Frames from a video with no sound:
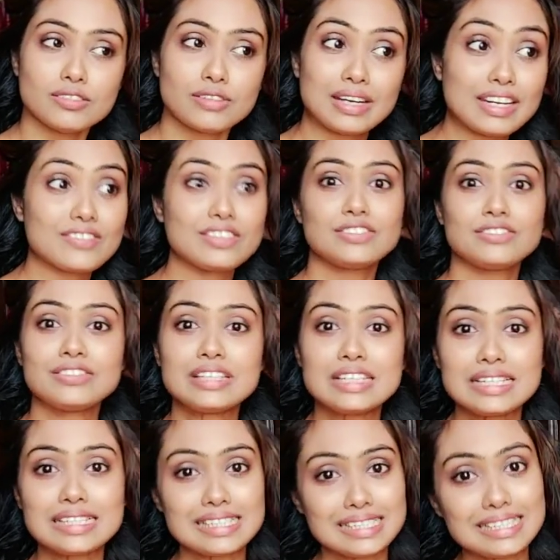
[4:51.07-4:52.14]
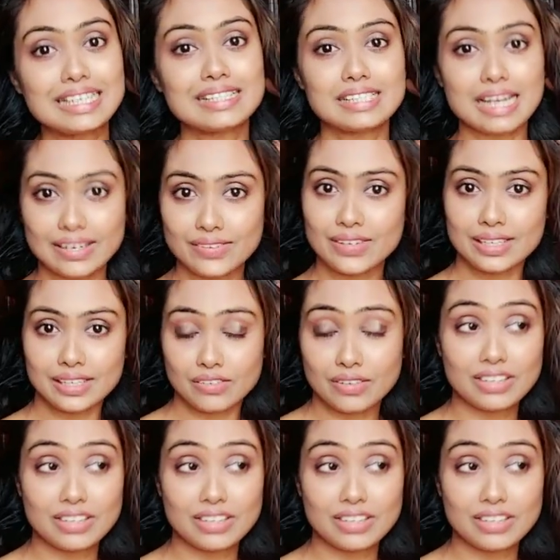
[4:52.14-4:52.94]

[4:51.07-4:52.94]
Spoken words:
Whenever it feels, it gets hydrated.